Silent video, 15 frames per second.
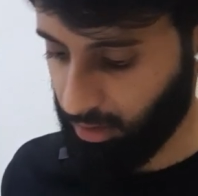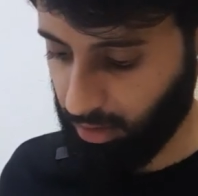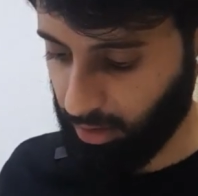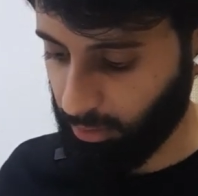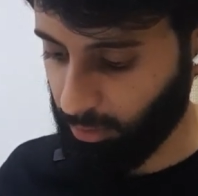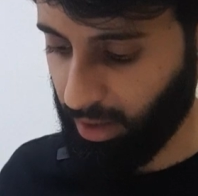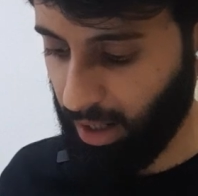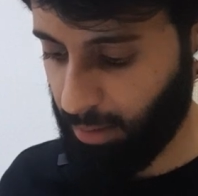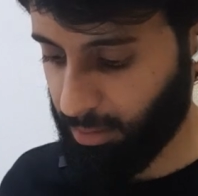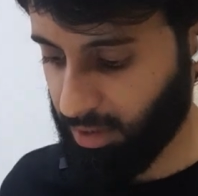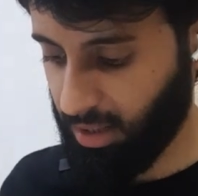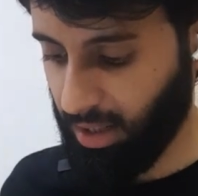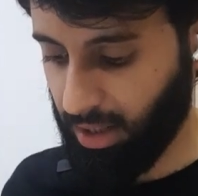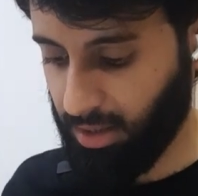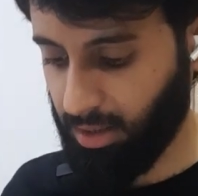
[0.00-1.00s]
And happens
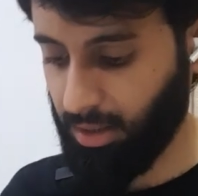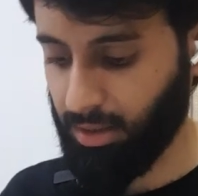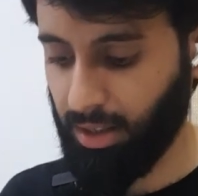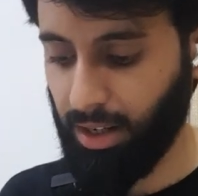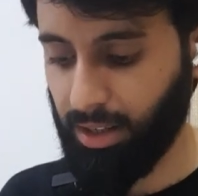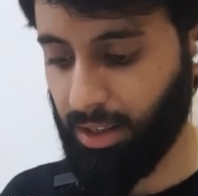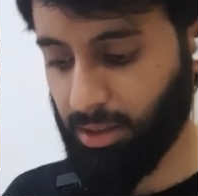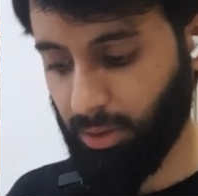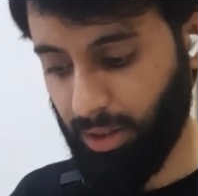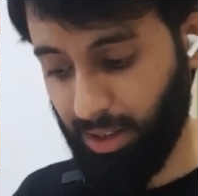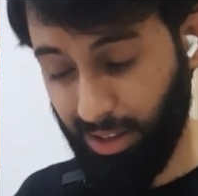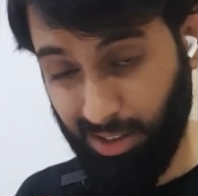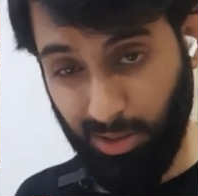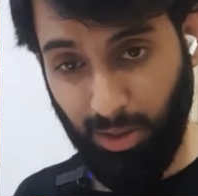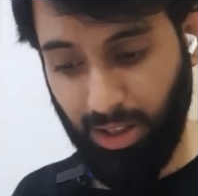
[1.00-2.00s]
next is that n squared and
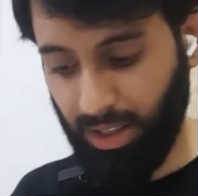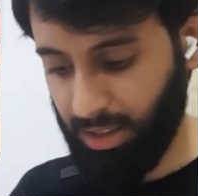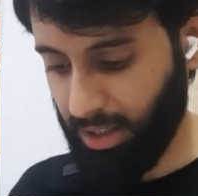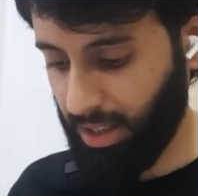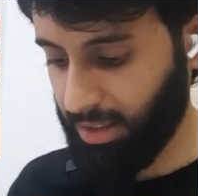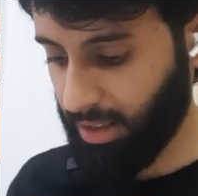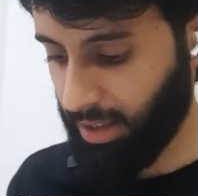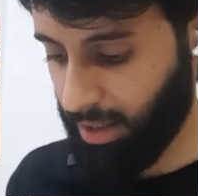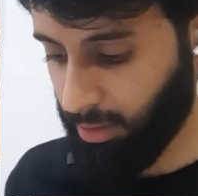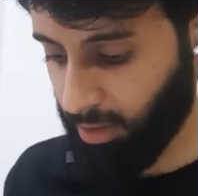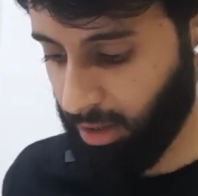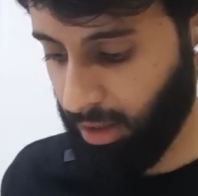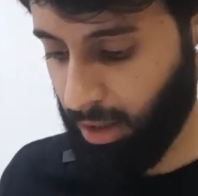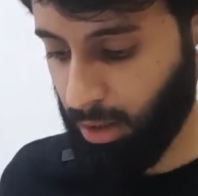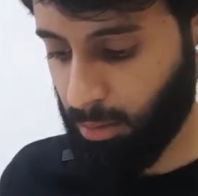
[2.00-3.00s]
n squared gets cancelled out,
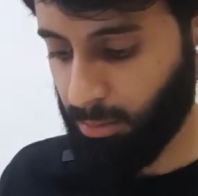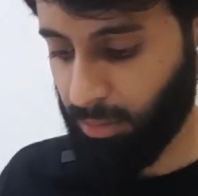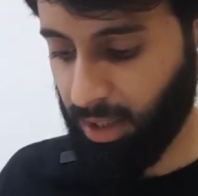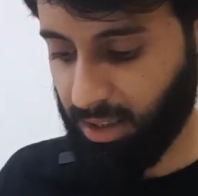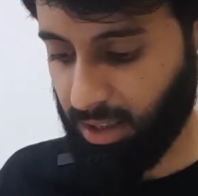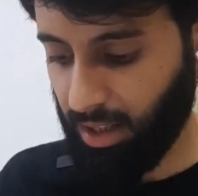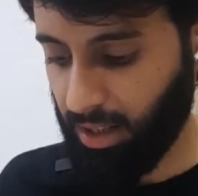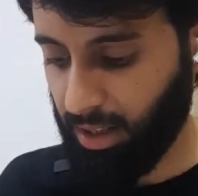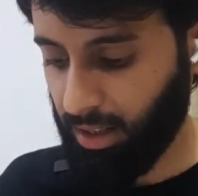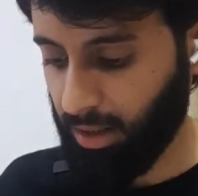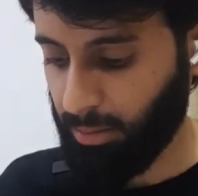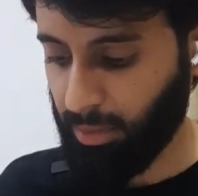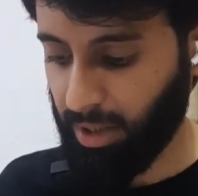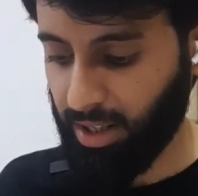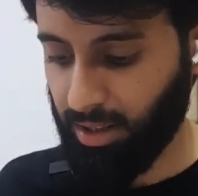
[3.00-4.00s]
plus 10n
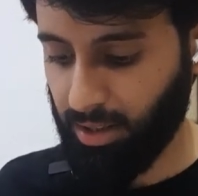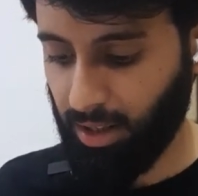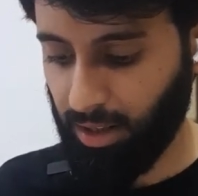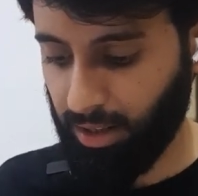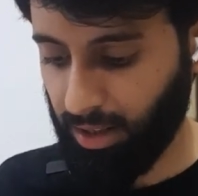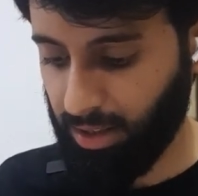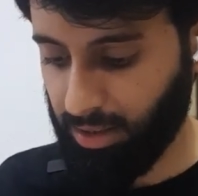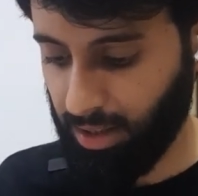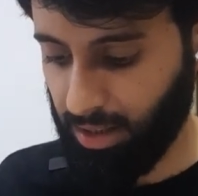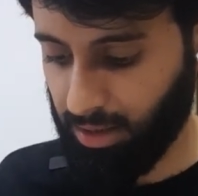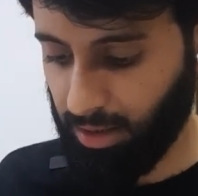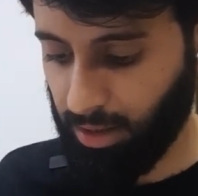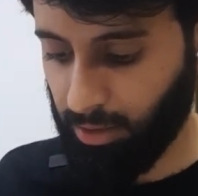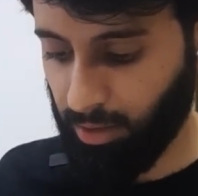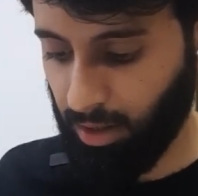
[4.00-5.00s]
and minus 10n gets
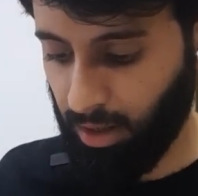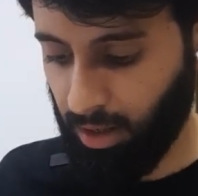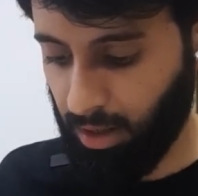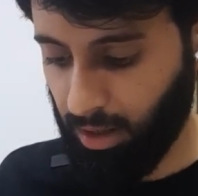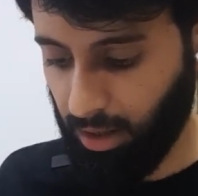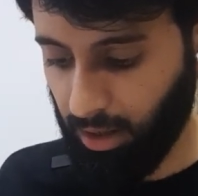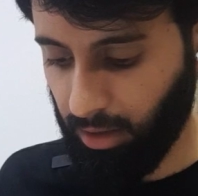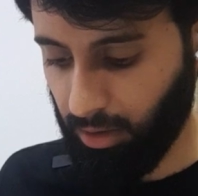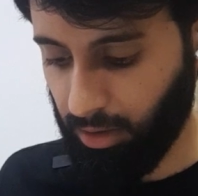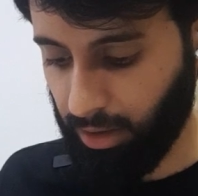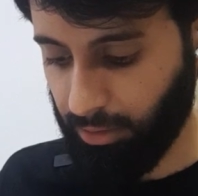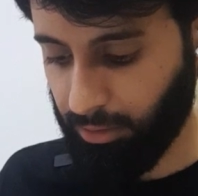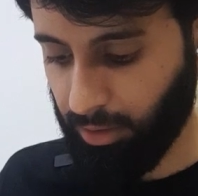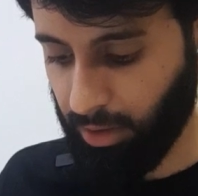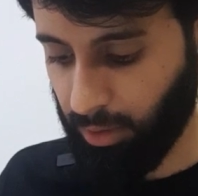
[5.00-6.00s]
cancelled out, and you're
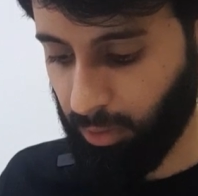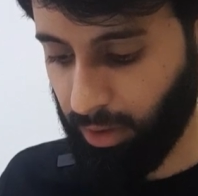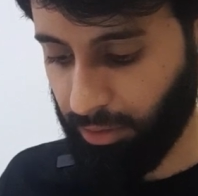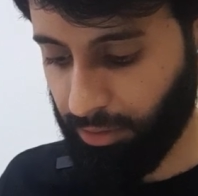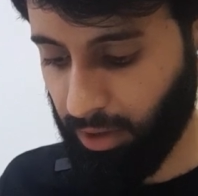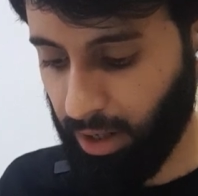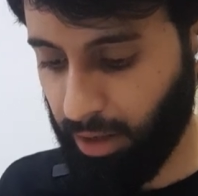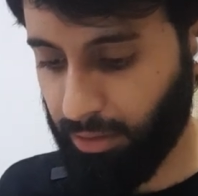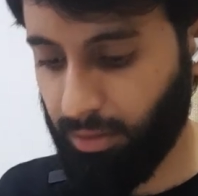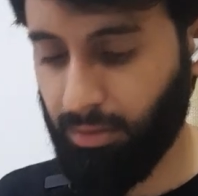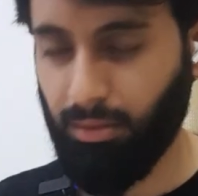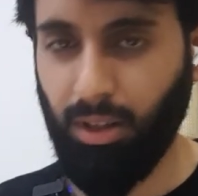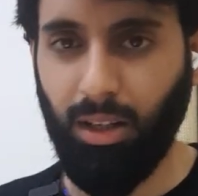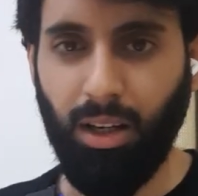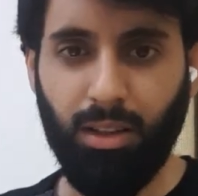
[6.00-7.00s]
left with 25,
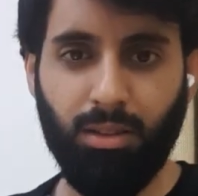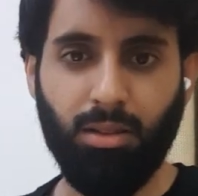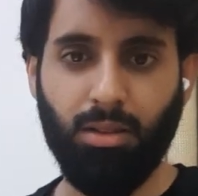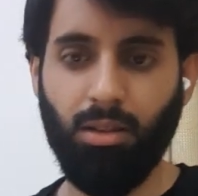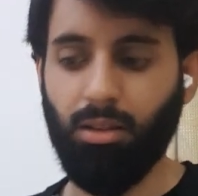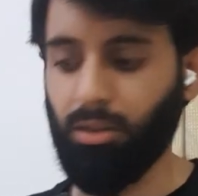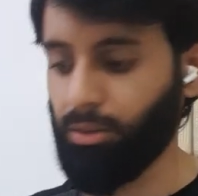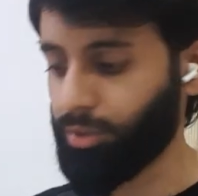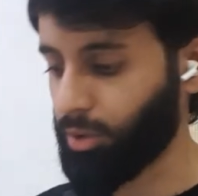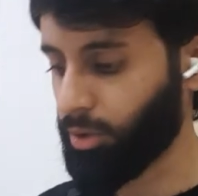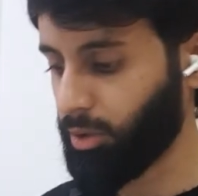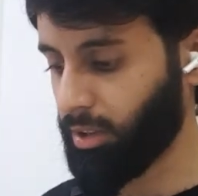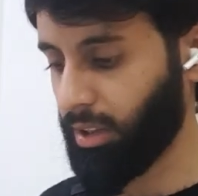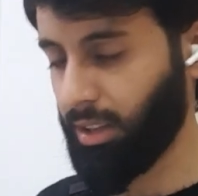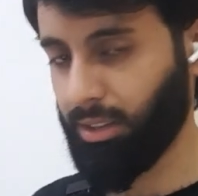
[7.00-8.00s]
and hence you've
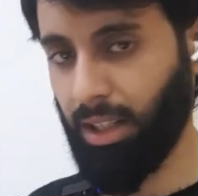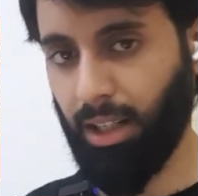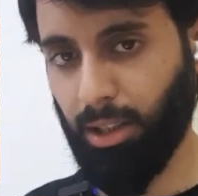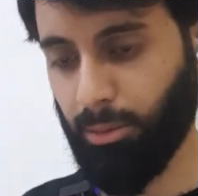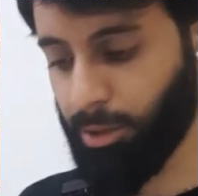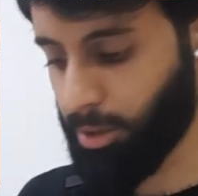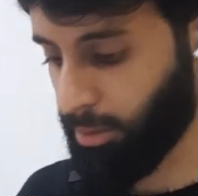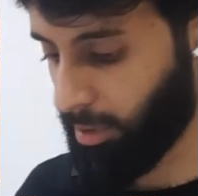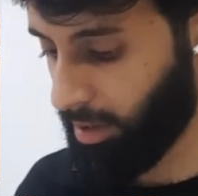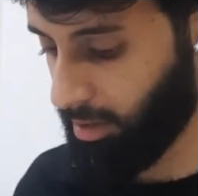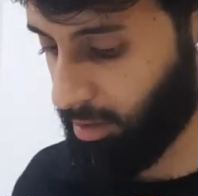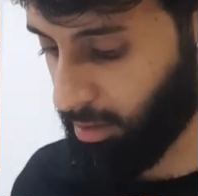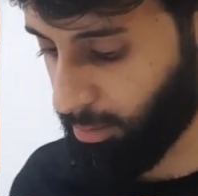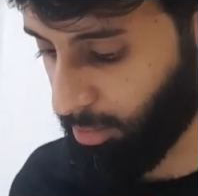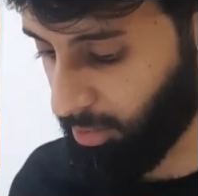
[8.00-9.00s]
shown exactly what you were
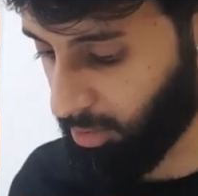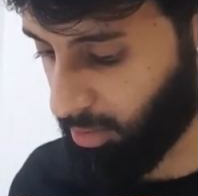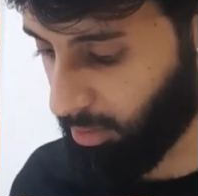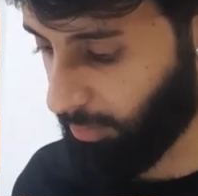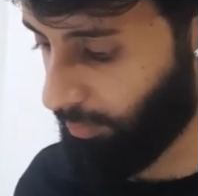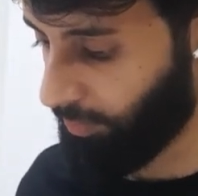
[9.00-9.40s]
supposed to.